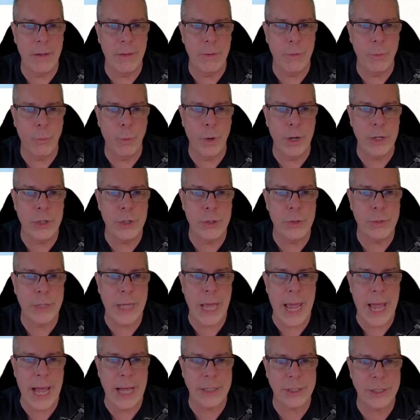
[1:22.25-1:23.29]
when you
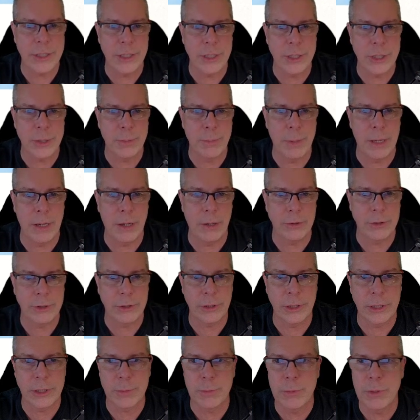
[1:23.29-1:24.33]
cast this spell. So
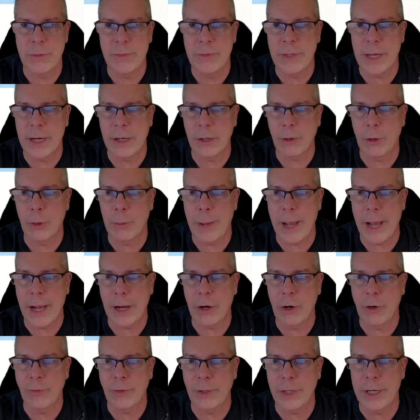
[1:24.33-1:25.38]
let's move the arrow back
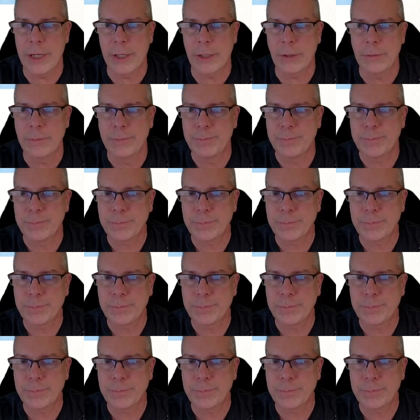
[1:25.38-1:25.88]
over here.